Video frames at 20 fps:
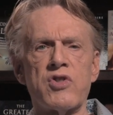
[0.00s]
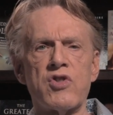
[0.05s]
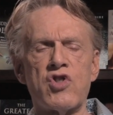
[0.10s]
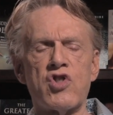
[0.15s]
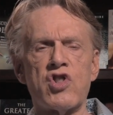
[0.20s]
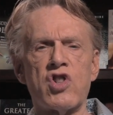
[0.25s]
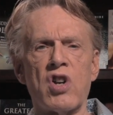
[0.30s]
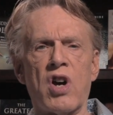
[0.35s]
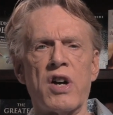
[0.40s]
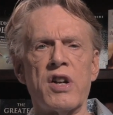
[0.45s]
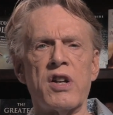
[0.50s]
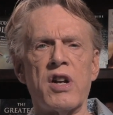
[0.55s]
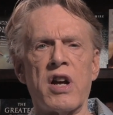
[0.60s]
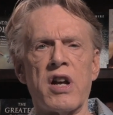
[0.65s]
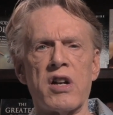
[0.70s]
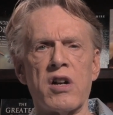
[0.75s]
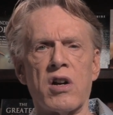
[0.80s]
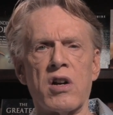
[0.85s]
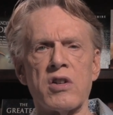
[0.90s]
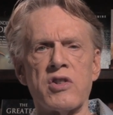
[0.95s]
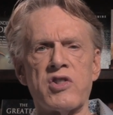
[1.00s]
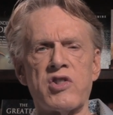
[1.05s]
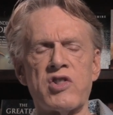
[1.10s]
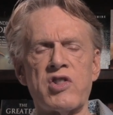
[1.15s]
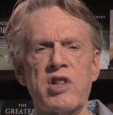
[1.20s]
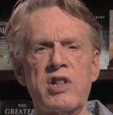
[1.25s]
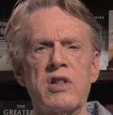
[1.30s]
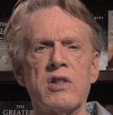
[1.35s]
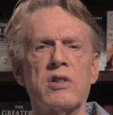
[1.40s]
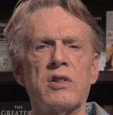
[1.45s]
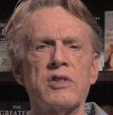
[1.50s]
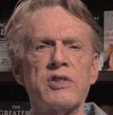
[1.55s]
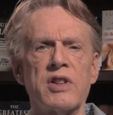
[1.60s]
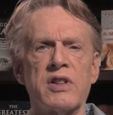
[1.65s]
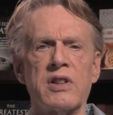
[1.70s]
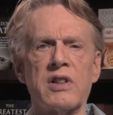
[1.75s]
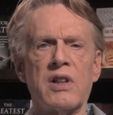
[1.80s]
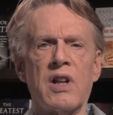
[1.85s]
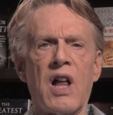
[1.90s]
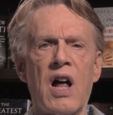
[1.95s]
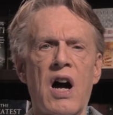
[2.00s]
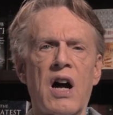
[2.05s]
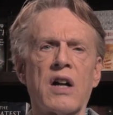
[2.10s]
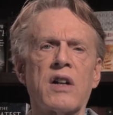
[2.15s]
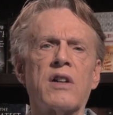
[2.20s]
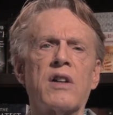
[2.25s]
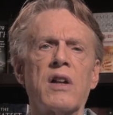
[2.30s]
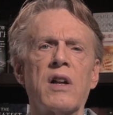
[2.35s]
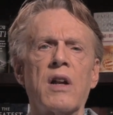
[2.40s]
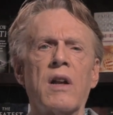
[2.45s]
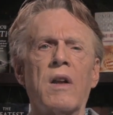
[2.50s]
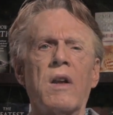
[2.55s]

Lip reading: shut and are sealed and locked.